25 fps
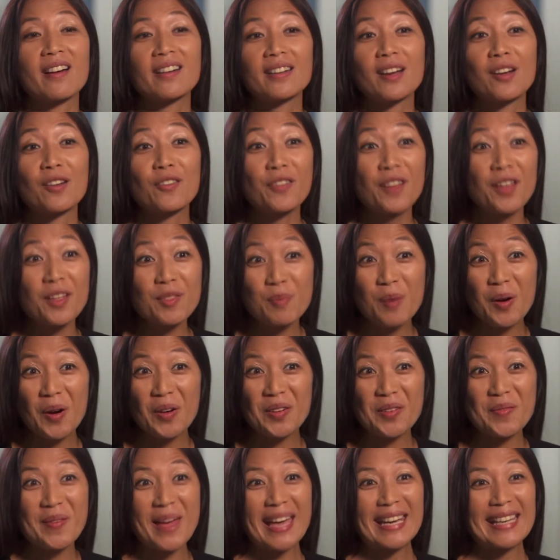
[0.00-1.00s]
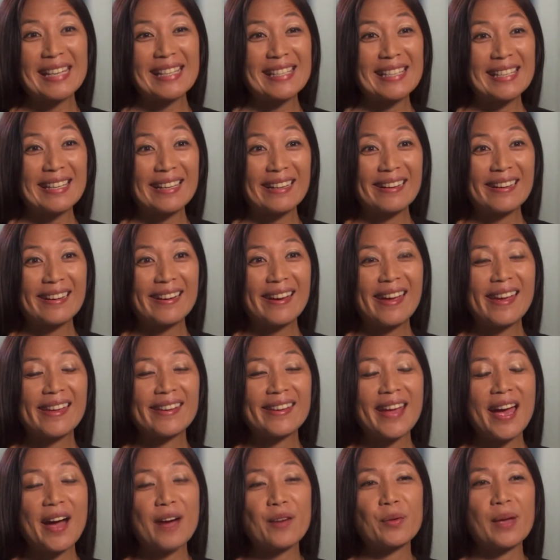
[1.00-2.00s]
in our 5th programmatic year,
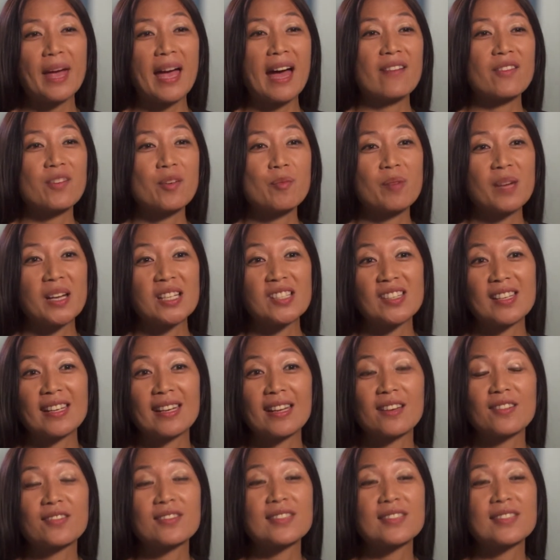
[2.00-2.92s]
and now we have a budget of